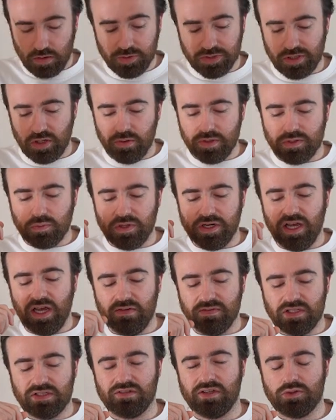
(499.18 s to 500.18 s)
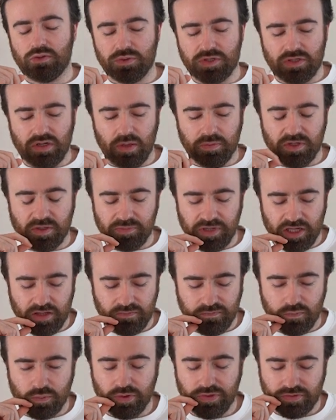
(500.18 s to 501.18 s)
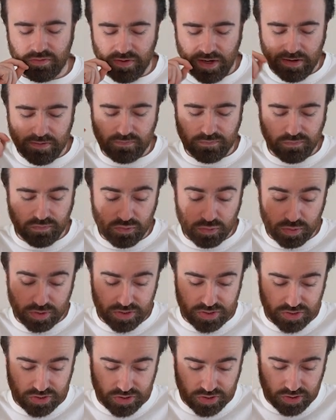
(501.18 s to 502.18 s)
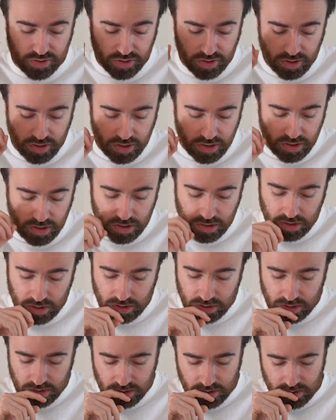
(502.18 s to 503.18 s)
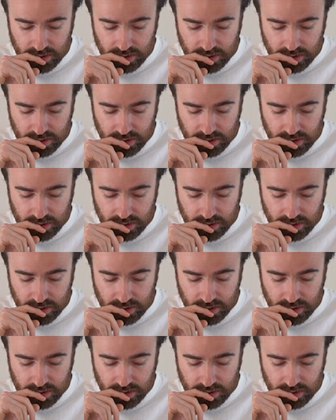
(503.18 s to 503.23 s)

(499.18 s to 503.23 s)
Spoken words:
almost always want to have this Electro Wizard upgrade by the 4th round for sure.